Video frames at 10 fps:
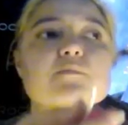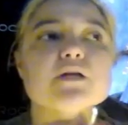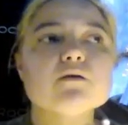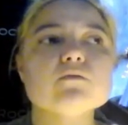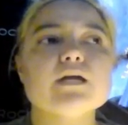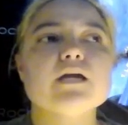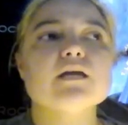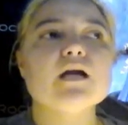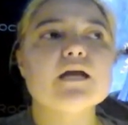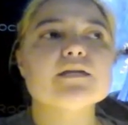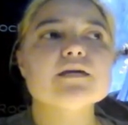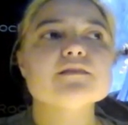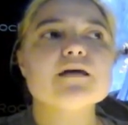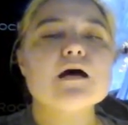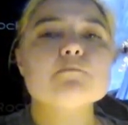like, okay, I
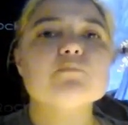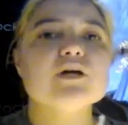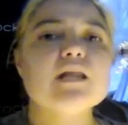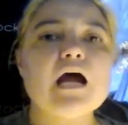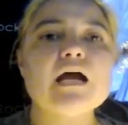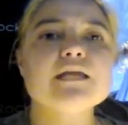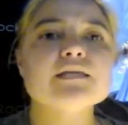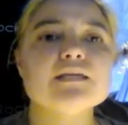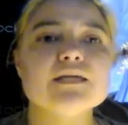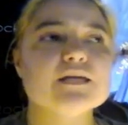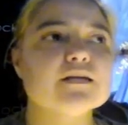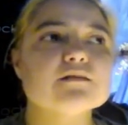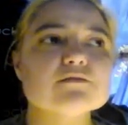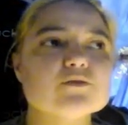get that, but I can't